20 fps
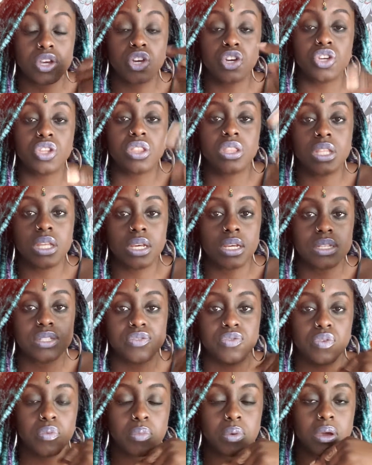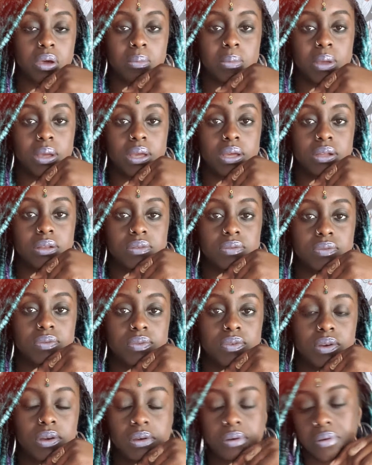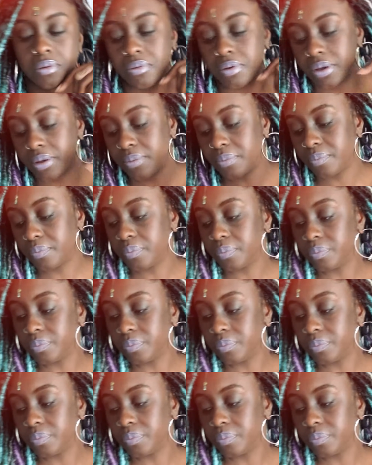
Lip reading: good things, from coming in. All right.